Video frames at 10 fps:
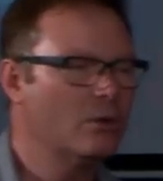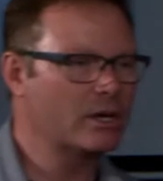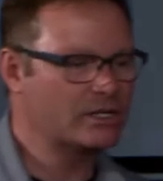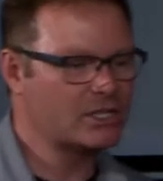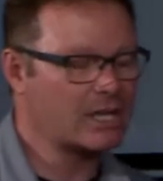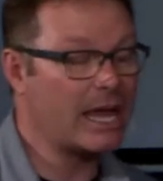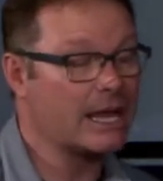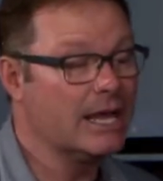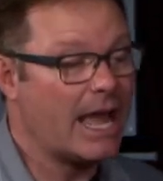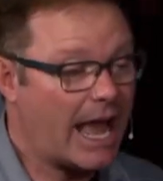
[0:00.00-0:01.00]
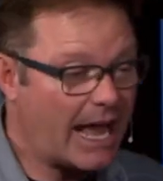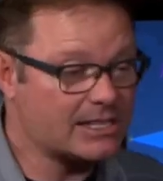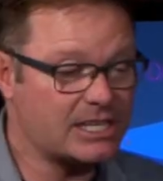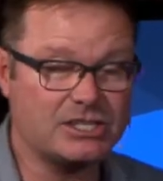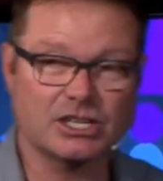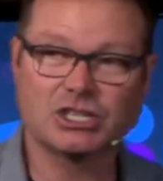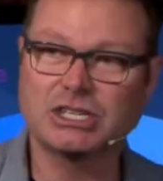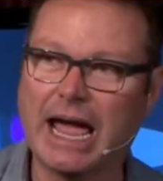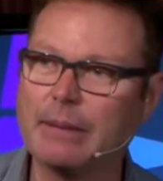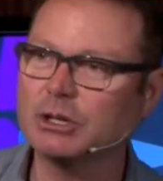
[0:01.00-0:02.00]
What is it saying? As he's
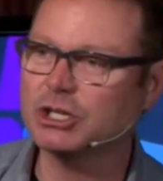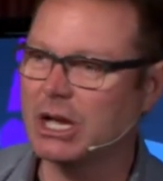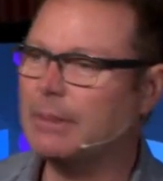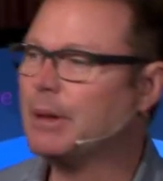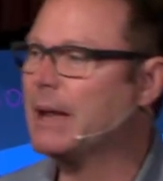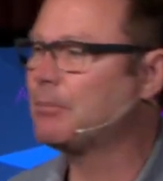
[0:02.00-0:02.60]
established up a